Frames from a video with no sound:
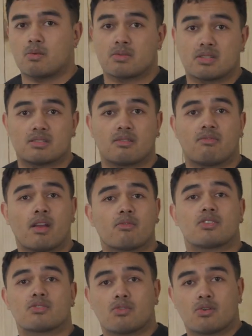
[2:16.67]
which is a
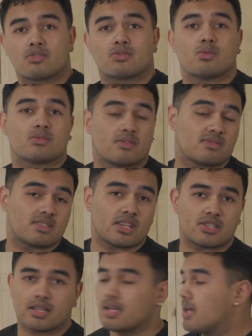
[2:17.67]
very strong sort of
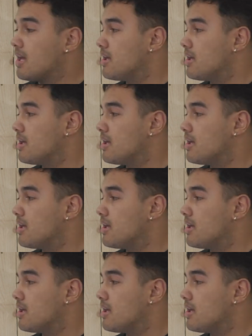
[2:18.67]
stitching.